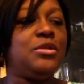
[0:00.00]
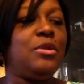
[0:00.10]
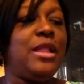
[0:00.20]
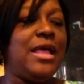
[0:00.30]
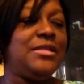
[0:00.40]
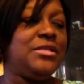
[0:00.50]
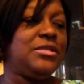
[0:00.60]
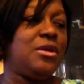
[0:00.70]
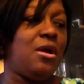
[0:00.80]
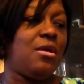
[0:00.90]
Let's
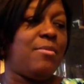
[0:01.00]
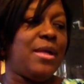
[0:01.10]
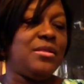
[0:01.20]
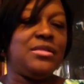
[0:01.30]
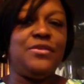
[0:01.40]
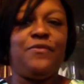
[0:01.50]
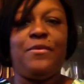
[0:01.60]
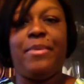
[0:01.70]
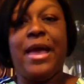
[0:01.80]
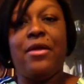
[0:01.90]
talk about the
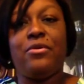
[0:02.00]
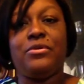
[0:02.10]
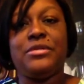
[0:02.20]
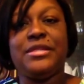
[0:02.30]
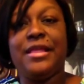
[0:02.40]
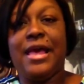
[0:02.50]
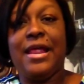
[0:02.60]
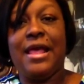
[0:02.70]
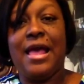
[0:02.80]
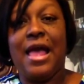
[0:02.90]
different patterns that